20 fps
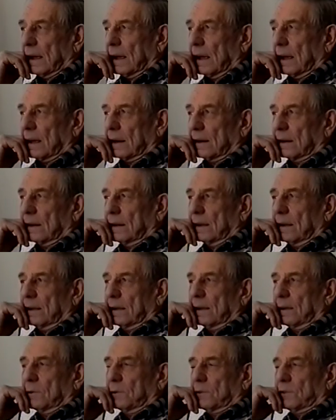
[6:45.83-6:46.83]
and
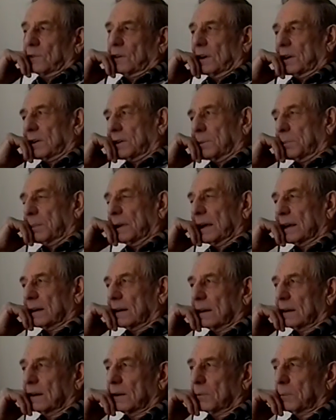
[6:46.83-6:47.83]
it would start to bend
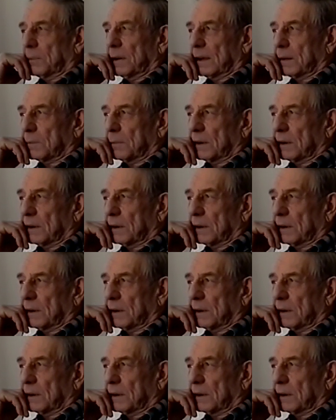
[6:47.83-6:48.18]
a little bit,